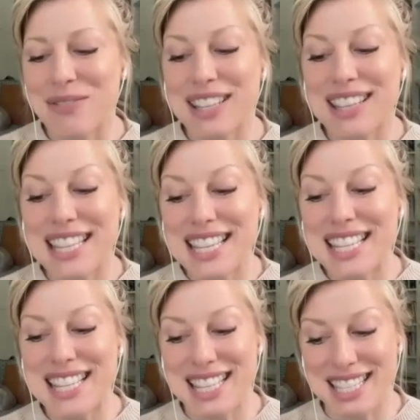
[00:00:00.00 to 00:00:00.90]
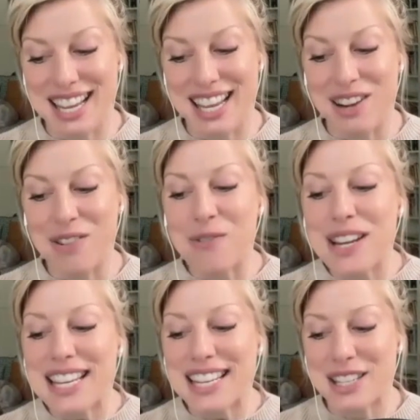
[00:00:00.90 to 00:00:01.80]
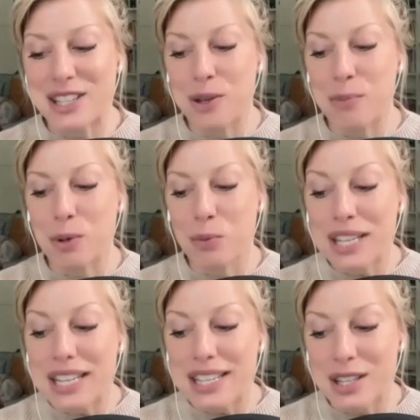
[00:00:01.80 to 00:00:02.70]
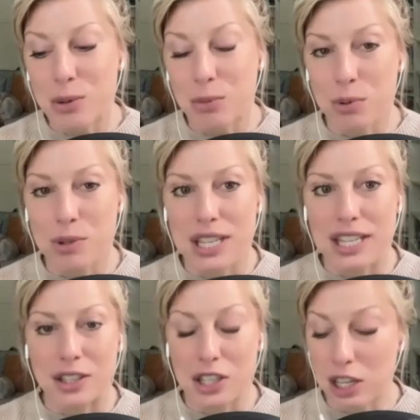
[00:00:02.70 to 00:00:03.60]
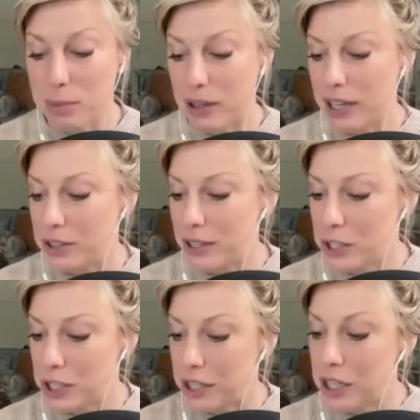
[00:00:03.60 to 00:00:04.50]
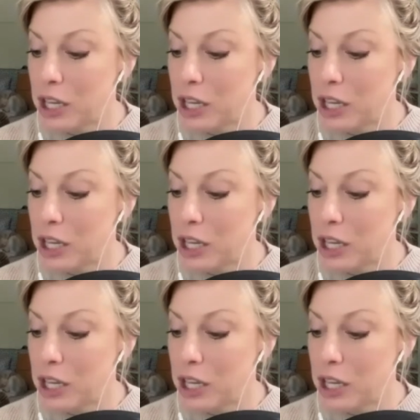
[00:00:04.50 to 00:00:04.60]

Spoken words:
but this is the day we get into the Marines routine, talk about hydration,